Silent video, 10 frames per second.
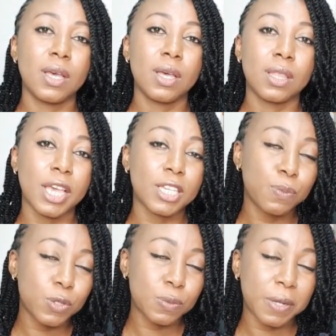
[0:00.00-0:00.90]
the
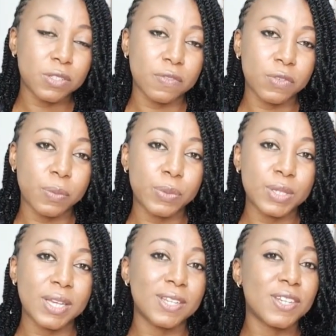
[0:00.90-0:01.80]
exposed parts of your
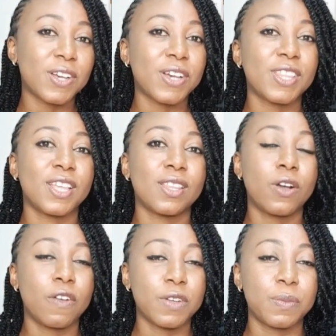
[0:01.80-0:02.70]
body are darker than the
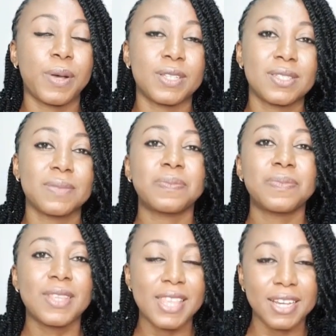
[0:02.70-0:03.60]
covered parts.
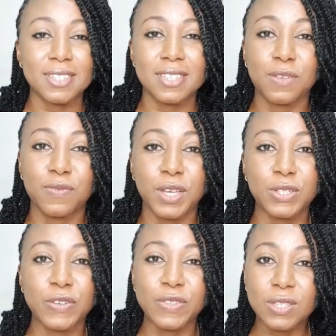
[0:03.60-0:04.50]
That is the
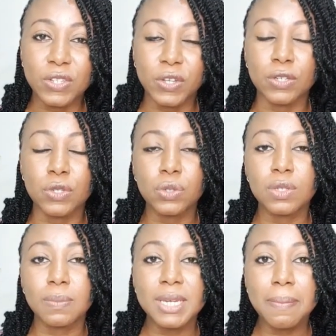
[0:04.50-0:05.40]
effect of the sun. So
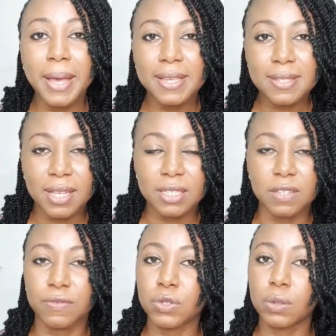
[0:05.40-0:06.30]
to minimize that,
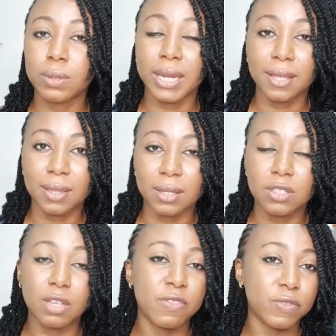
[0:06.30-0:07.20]
if you don't like that,
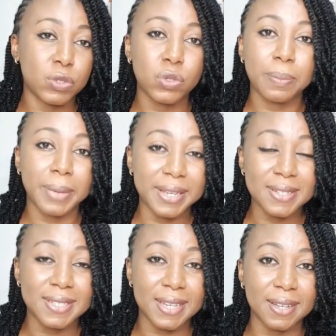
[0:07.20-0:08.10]
some of us don't mind a
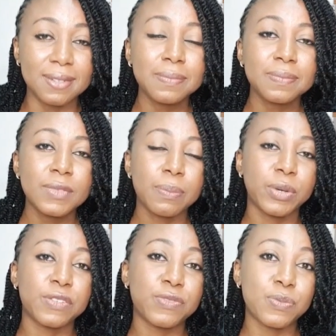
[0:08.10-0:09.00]
tan,
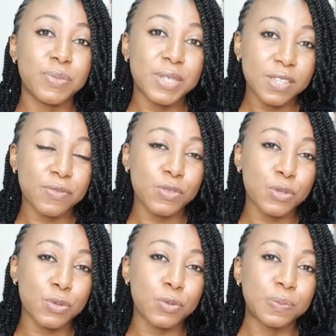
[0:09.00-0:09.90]
but if
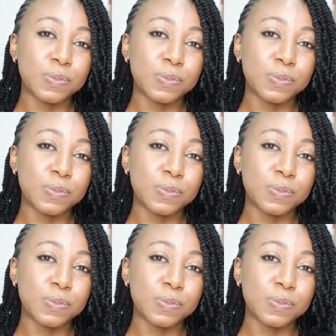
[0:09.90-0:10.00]
you